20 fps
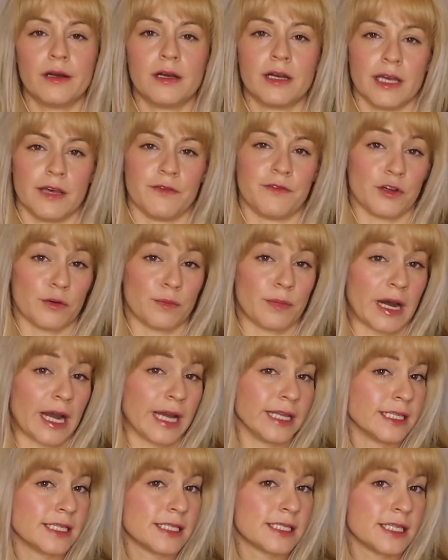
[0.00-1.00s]
If you're
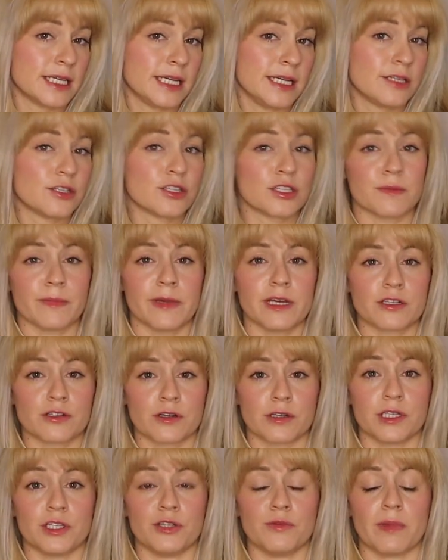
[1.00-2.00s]
buying this tea, just make sure
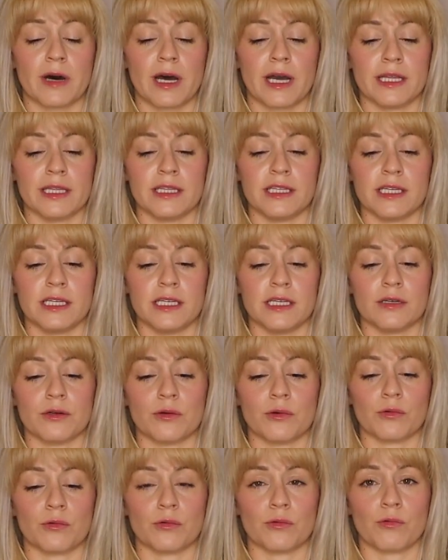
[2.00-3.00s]
that you buy the
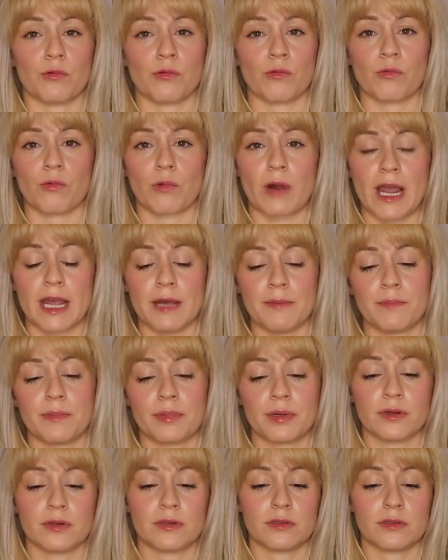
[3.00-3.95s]
ripe